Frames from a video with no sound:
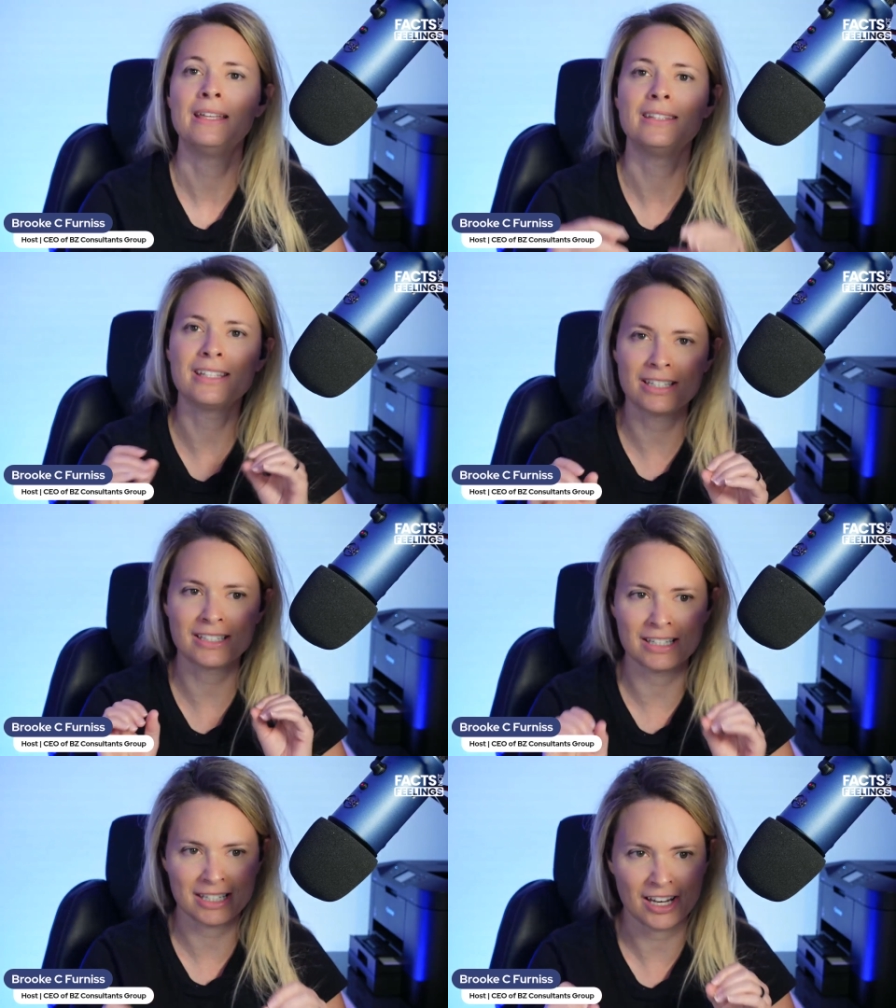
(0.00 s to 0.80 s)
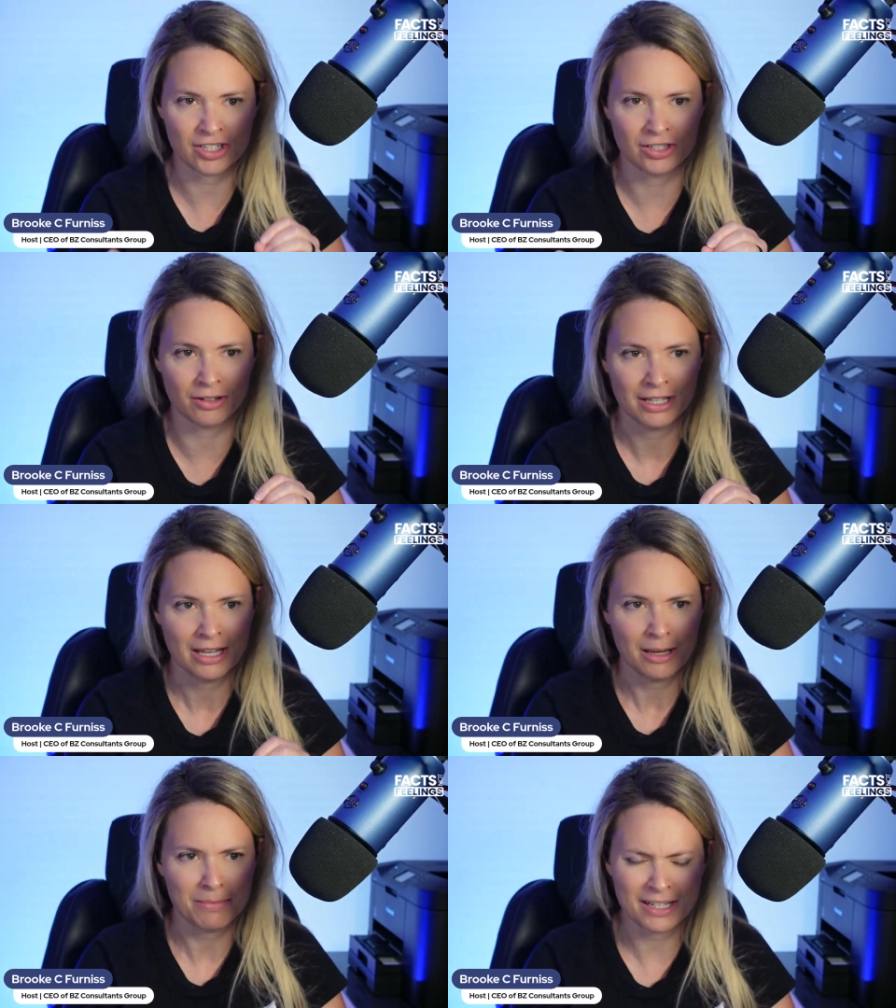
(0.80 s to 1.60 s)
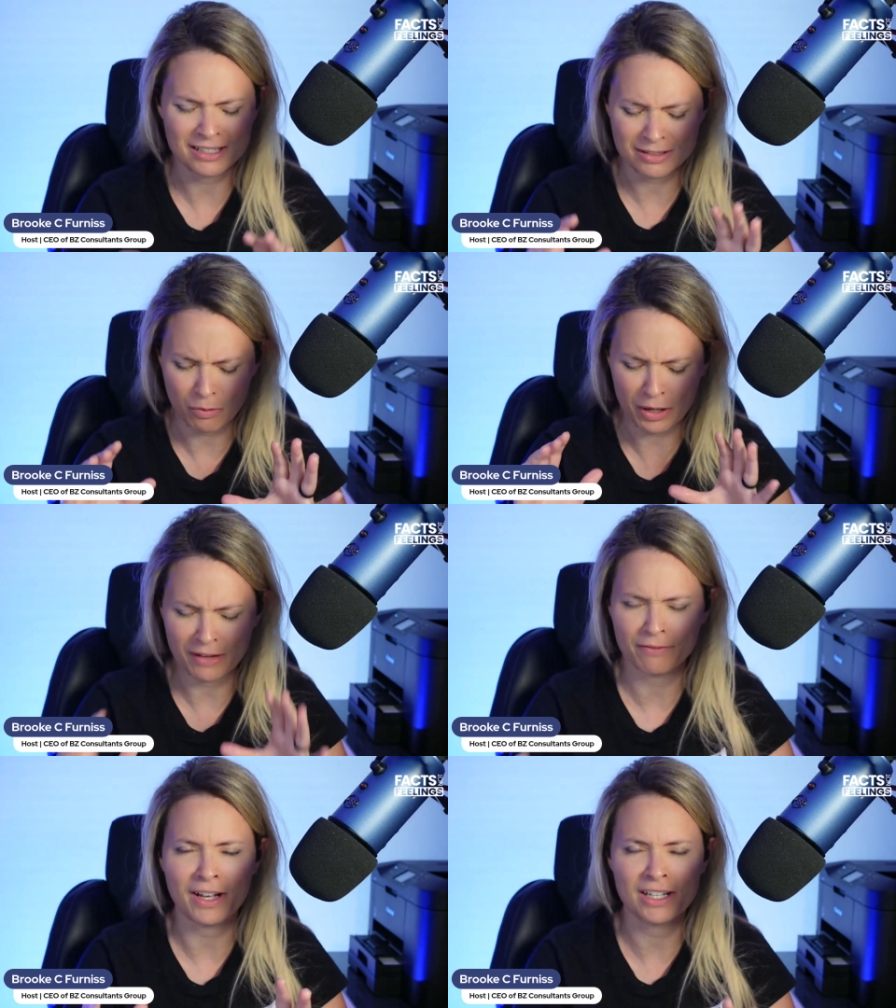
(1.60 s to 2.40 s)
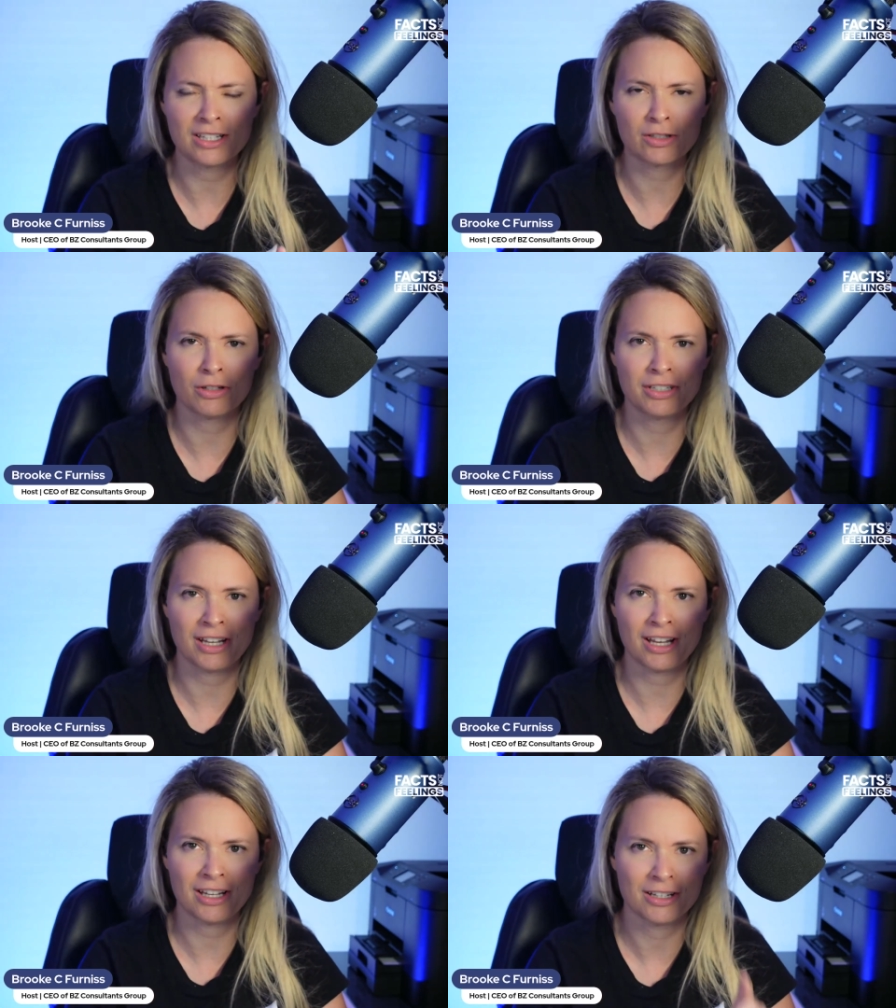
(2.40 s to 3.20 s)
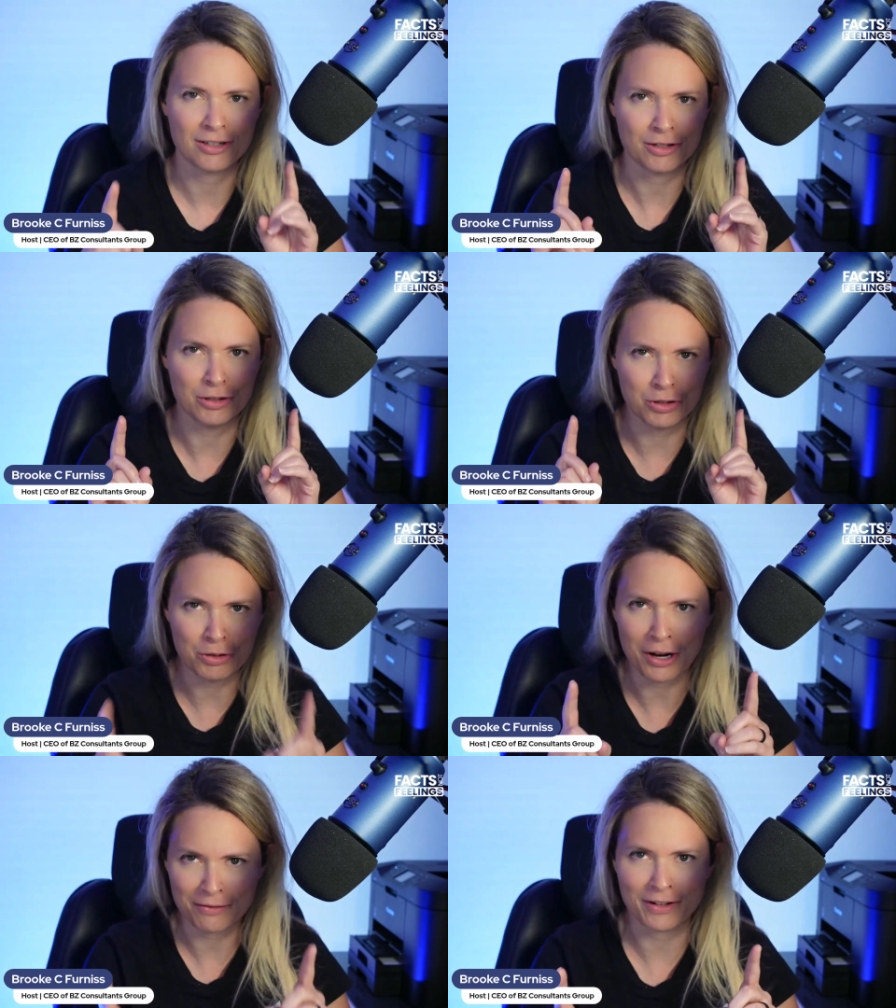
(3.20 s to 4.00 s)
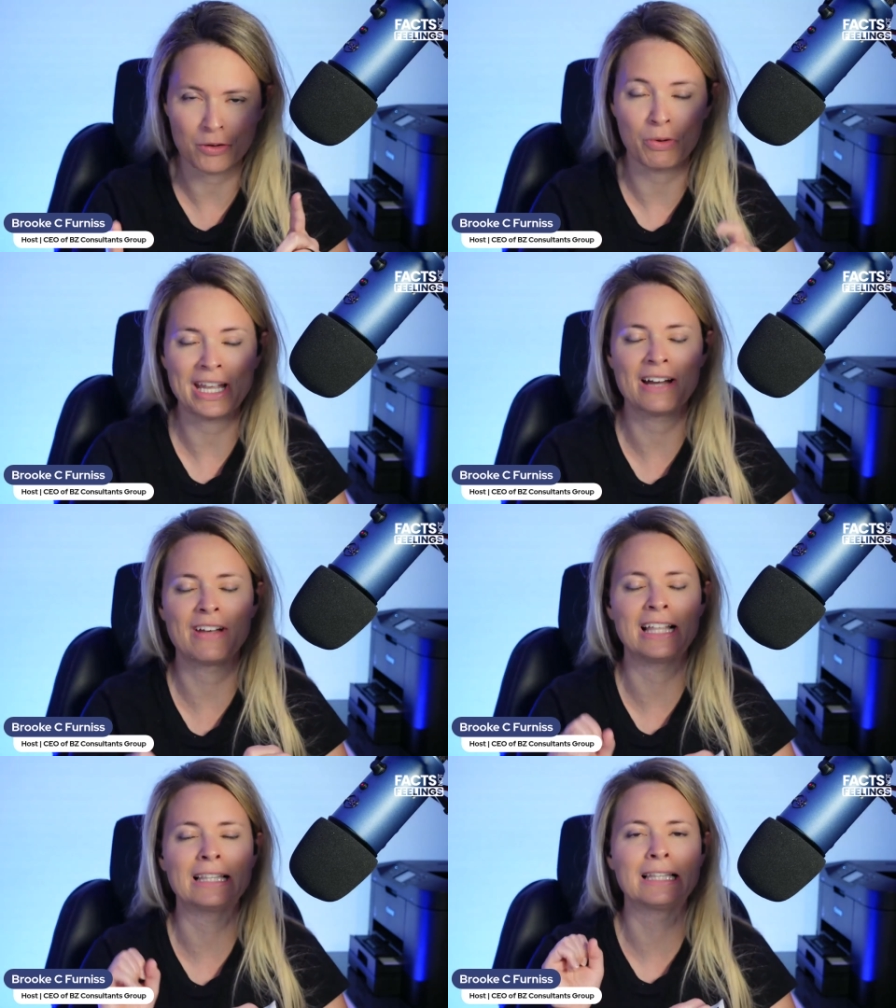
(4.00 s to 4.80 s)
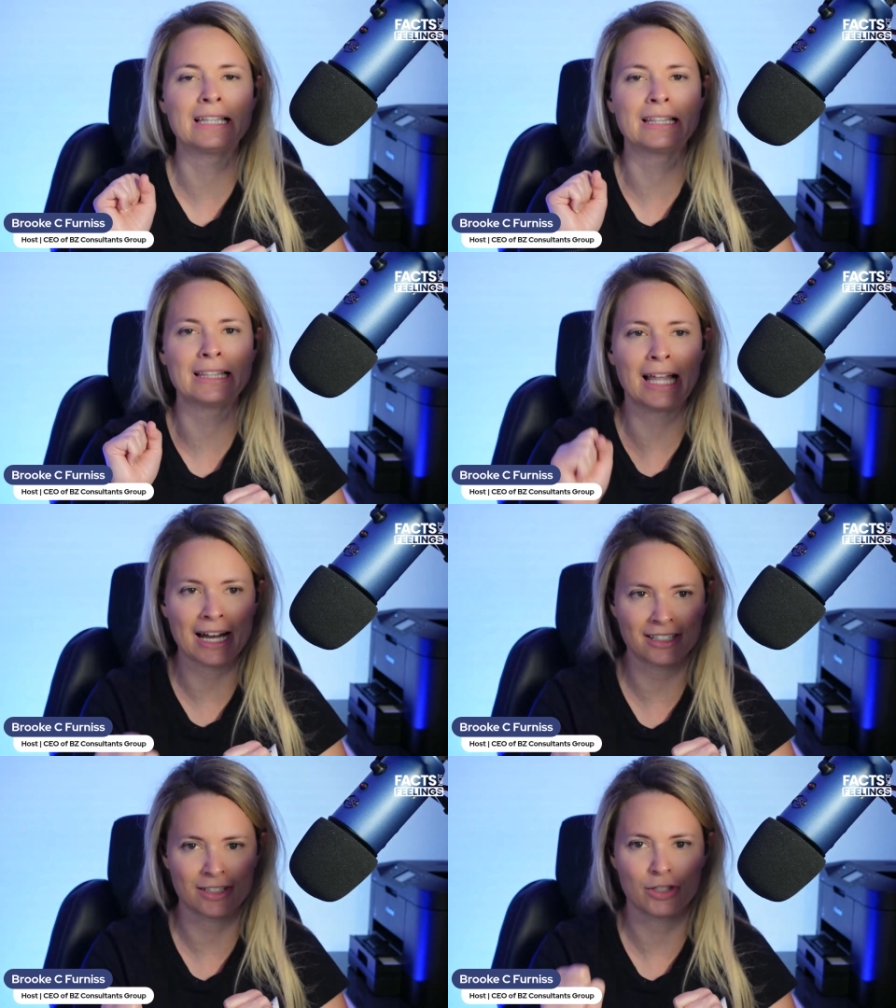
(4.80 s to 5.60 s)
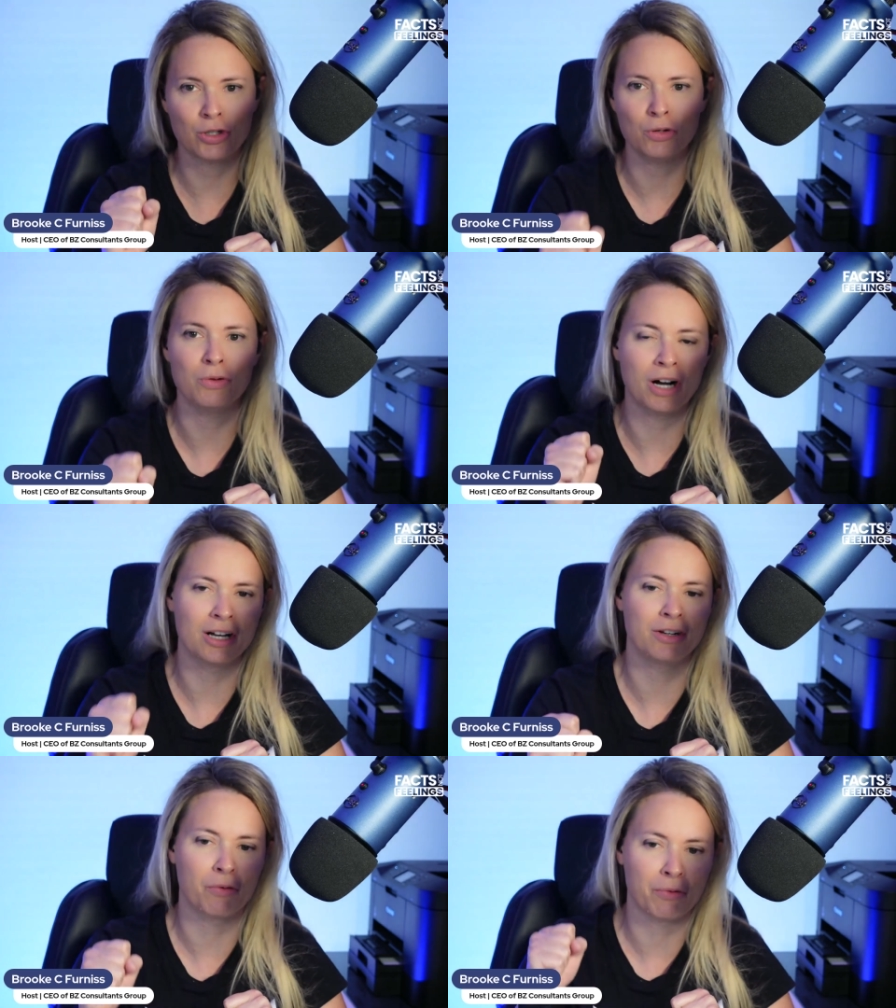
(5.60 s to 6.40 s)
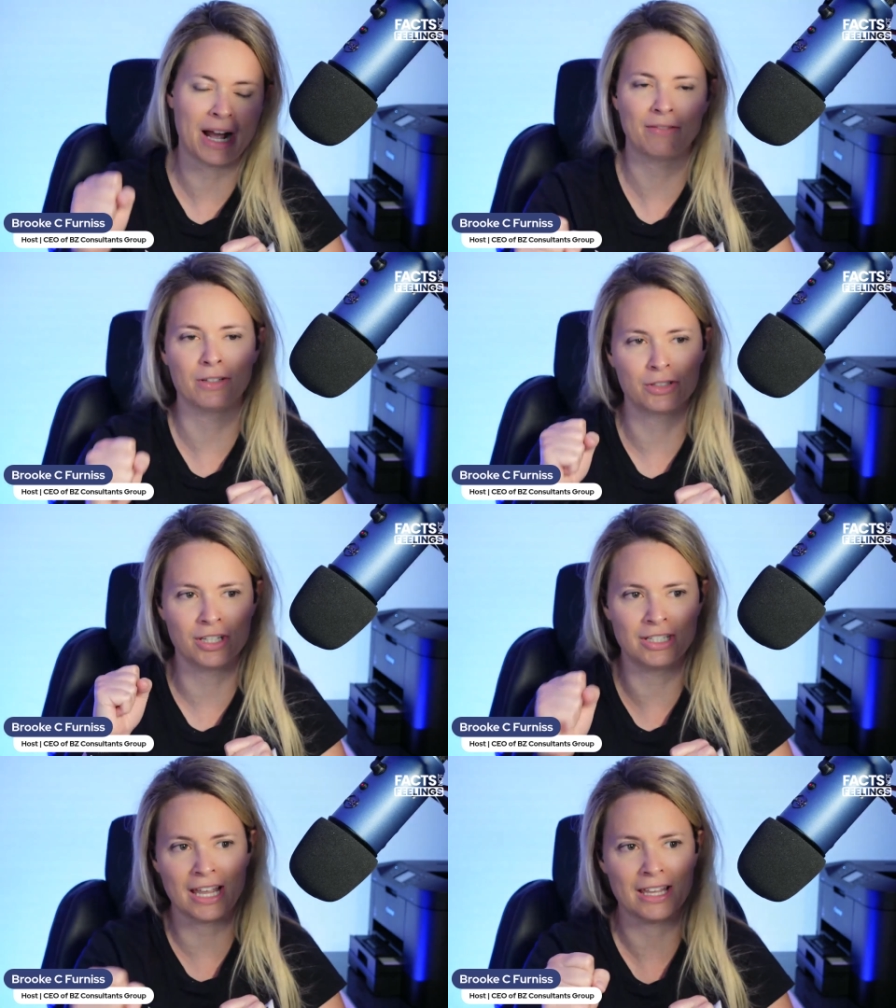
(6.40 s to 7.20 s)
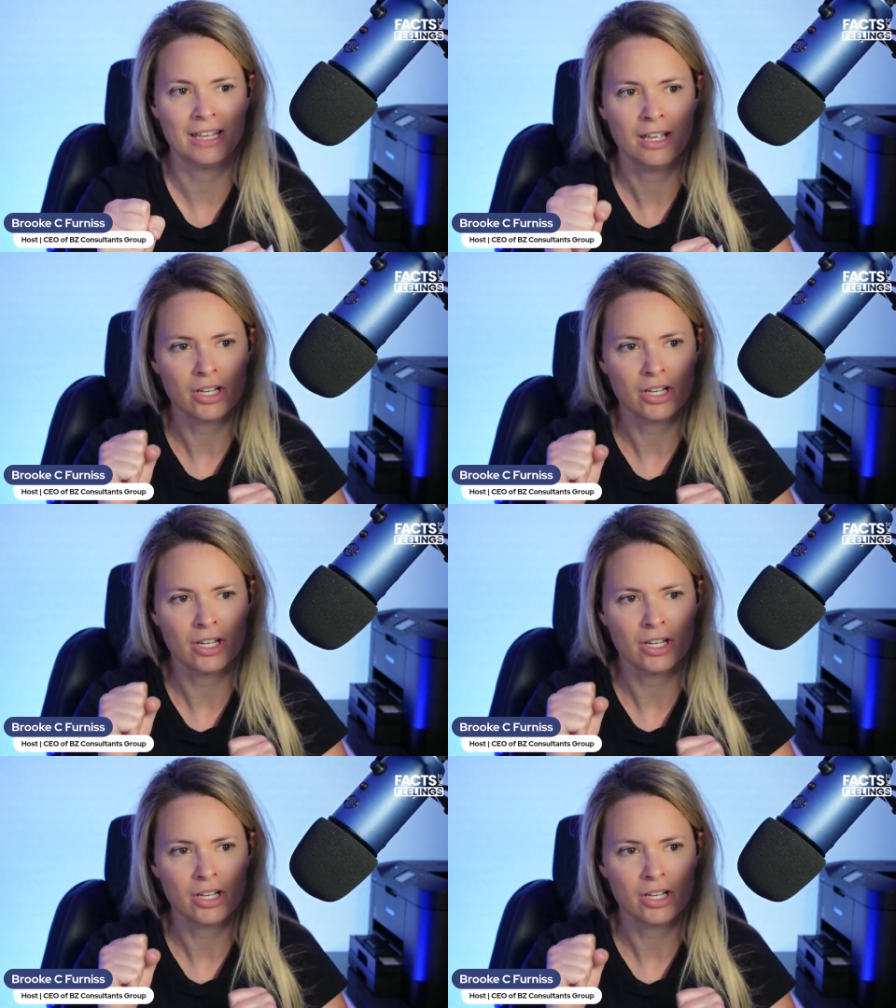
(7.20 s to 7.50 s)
this is intentional because while I'm flying solo today, do not fret. We have a lot to unravel today.